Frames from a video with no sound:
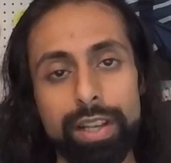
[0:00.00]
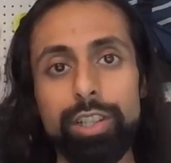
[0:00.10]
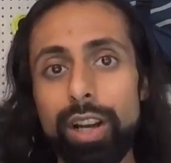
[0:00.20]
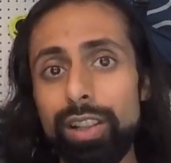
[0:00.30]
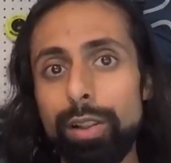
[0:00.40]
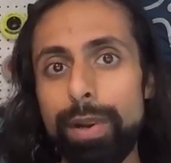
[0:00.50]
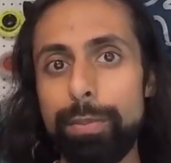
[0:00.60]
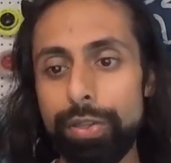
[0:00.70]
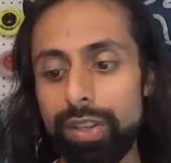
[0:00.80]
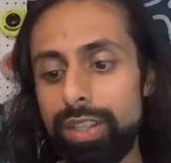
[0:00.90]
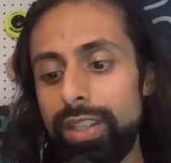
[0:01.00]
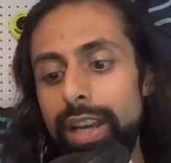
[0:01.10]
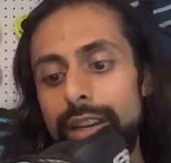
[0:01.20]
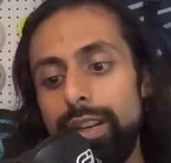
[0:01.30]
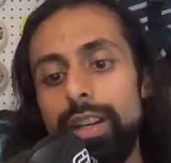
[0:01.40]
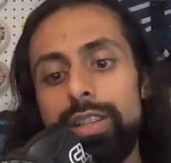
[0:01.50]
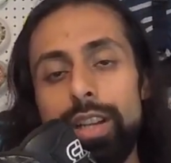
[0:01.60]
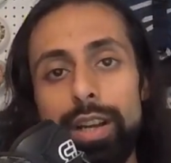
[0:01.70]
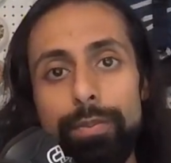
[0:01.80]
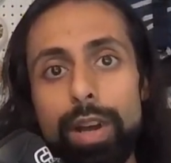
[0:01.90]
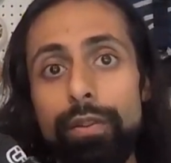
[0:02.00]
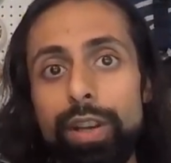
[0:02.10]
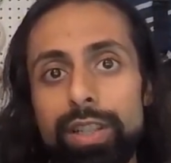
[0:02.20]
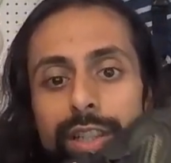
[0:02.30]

talk a little bit about the skate. It's obviously